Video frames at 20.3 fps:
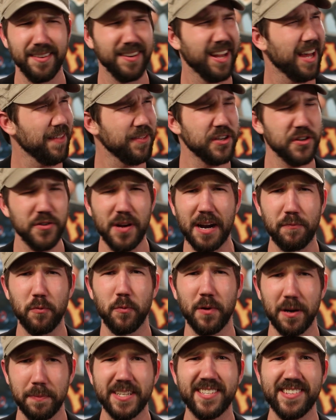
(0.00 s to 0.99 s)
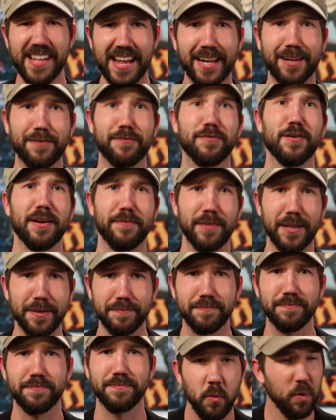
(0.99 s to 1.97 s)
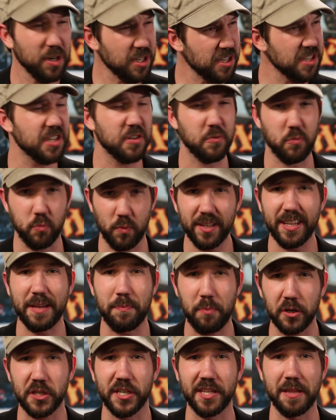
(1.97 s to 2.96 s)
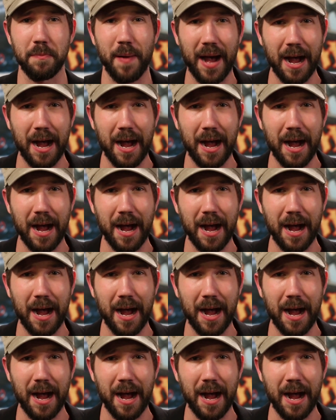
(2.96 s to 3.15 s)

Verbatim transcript: Not that you'd ever want to be standing in front of it. Witches is really pushing the